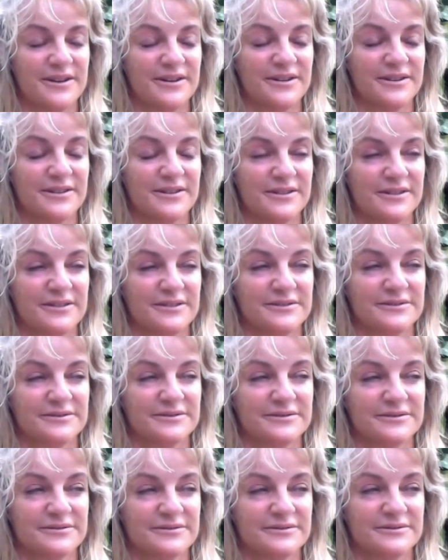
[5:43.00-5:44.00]

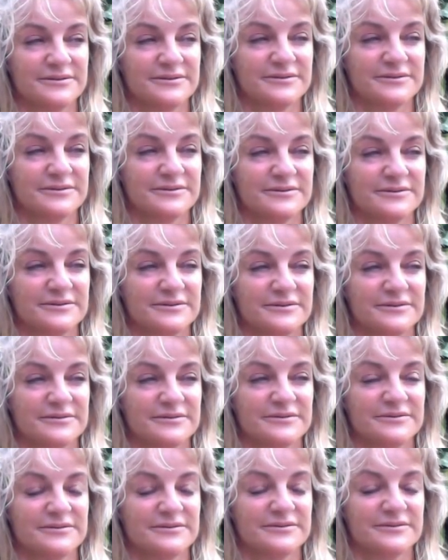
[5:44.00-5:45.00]

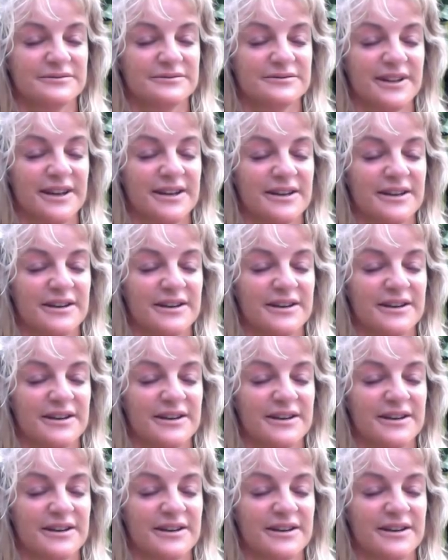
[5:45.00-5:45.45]
(silence)